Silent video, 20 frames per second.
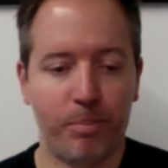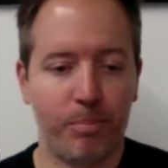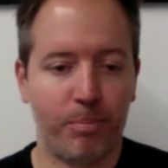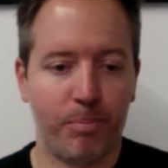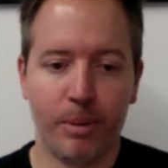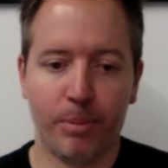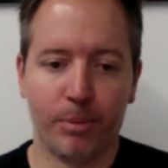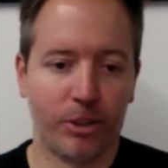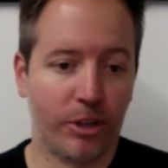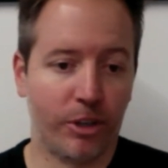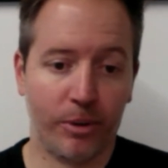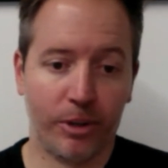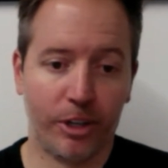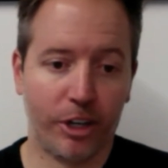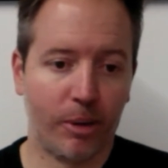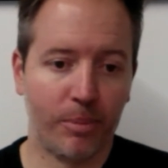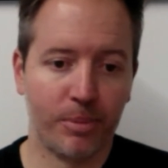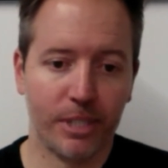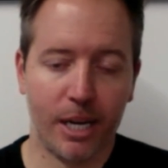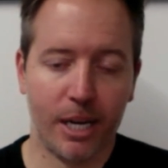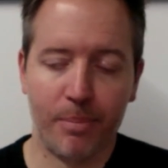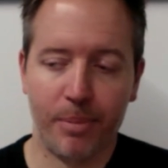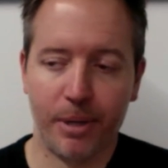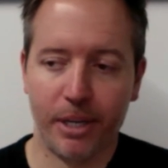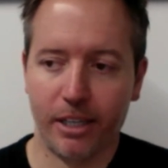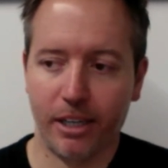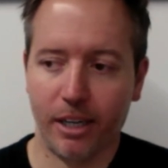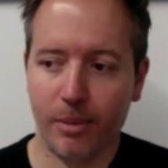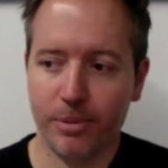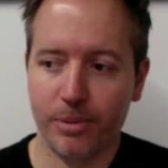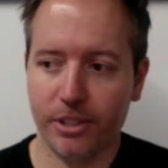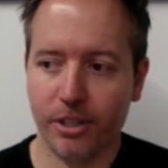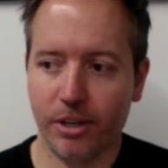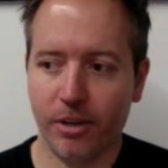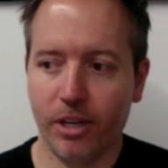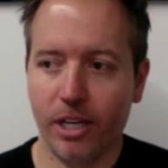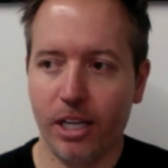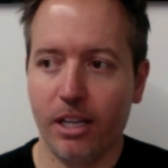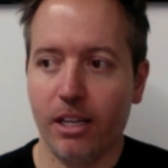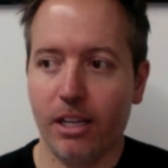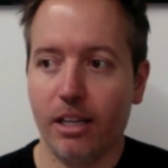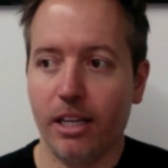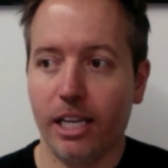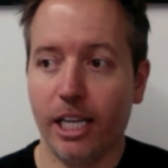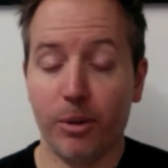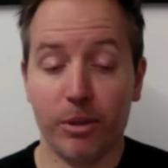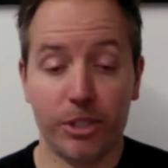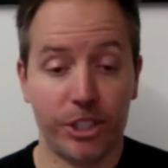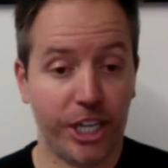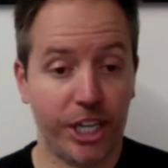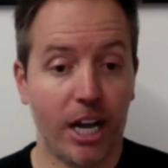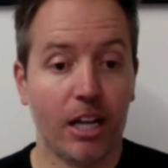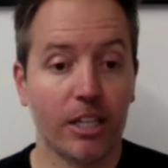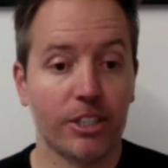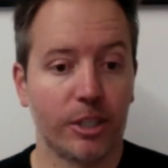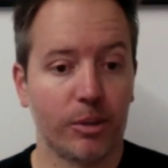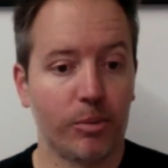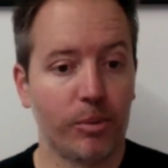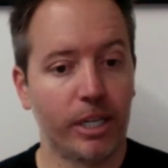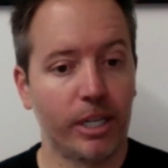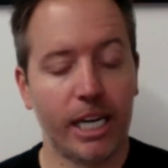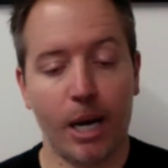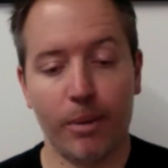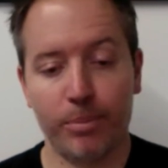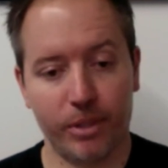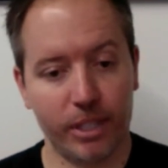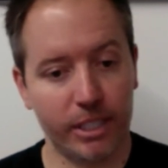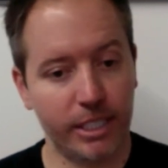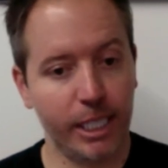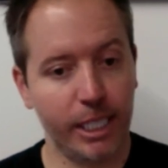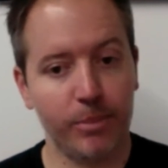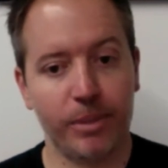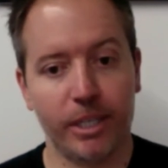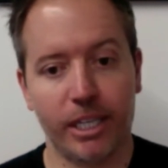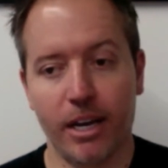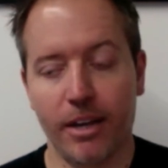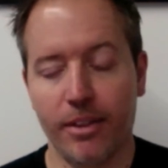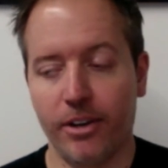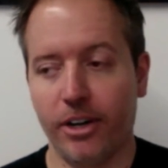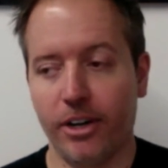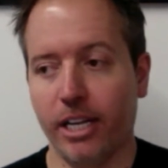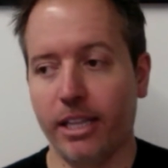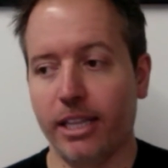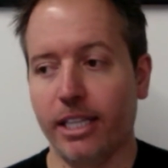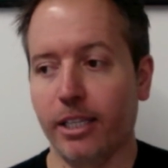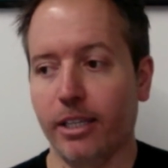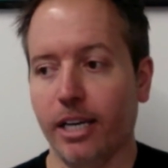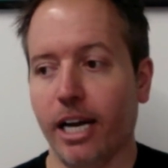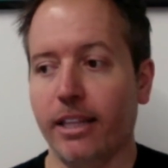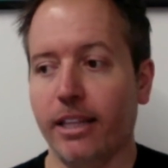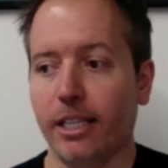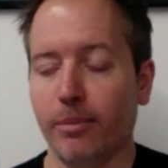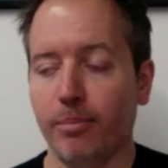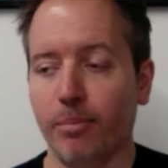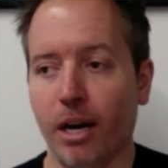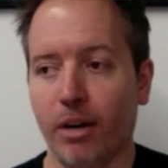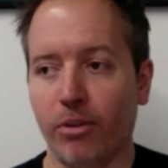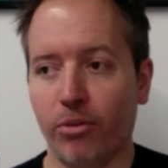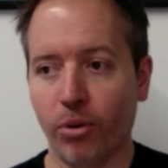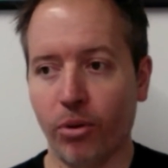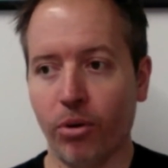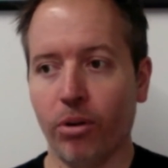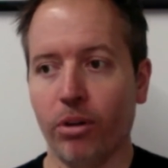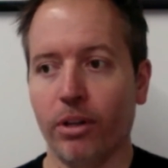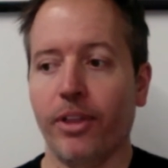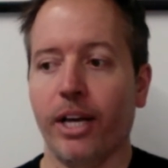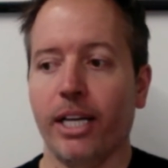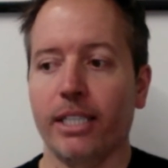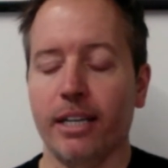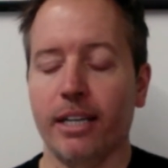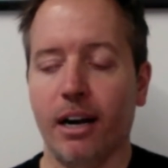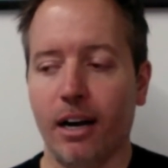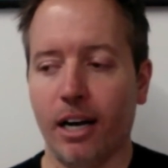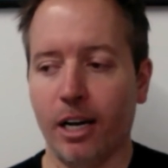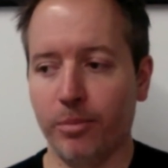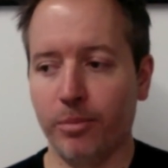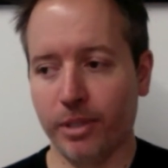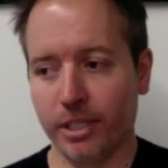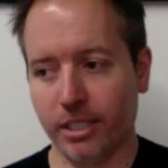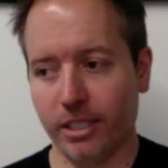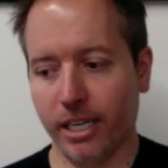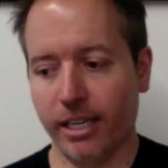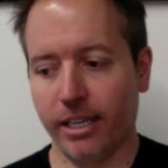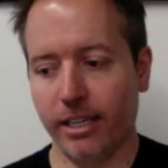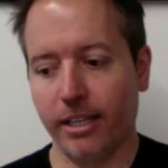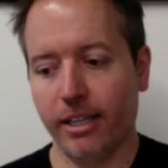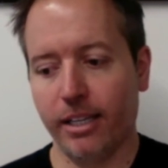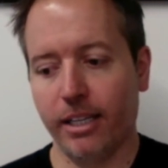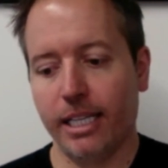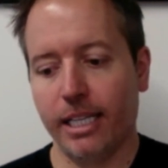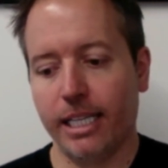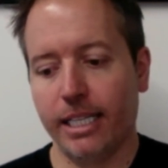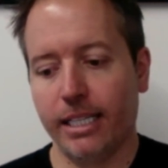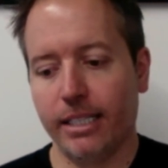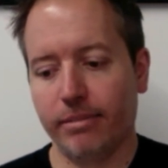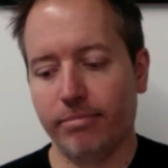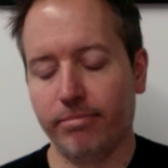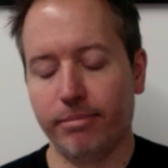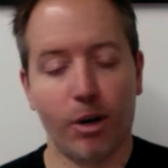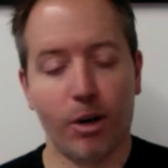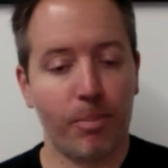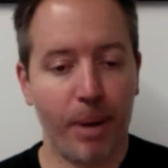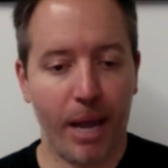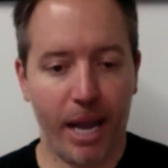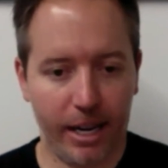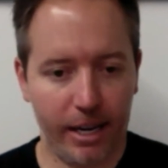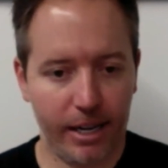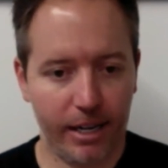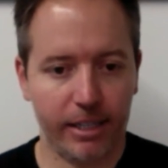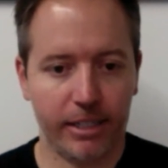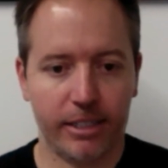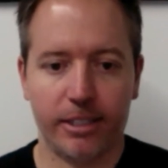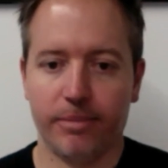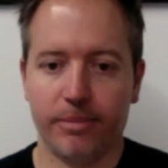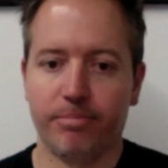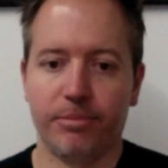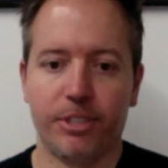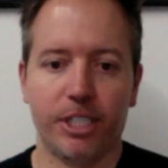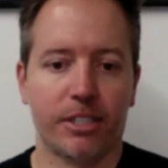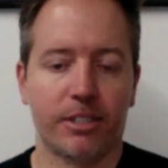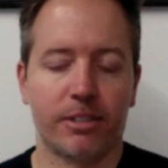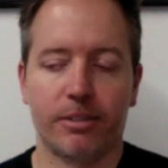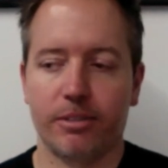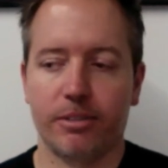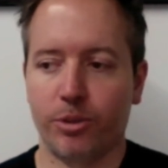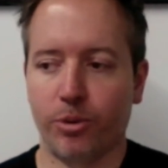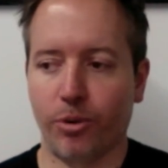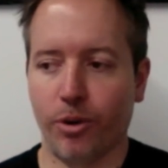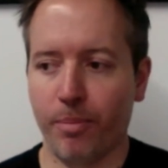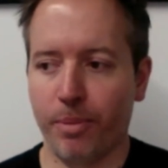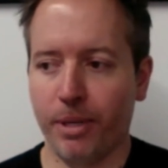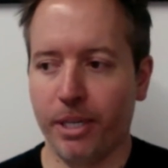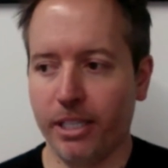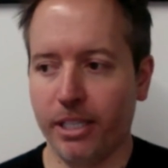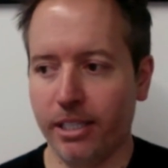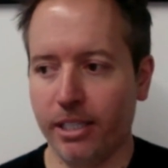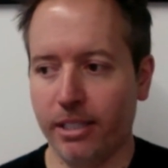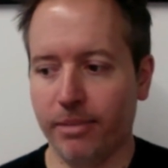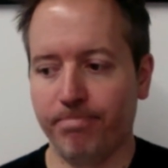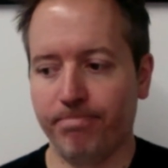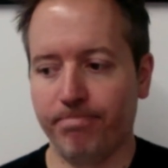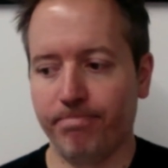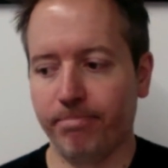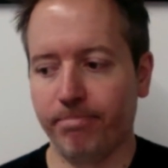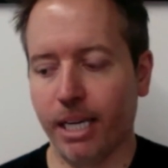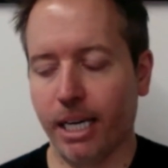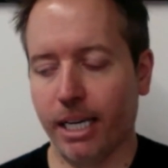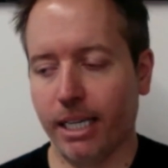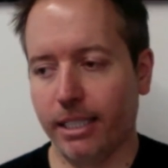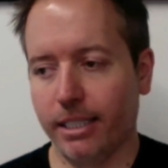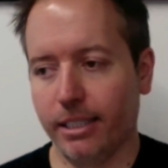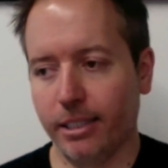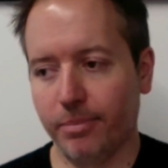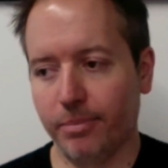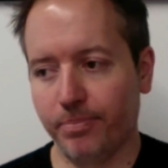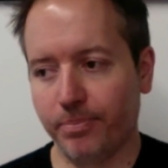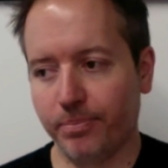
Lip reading: people are doing curbside pickup. So it was challenging. We kept the team together. I think my role at that time was like, don't panic, just sort of be I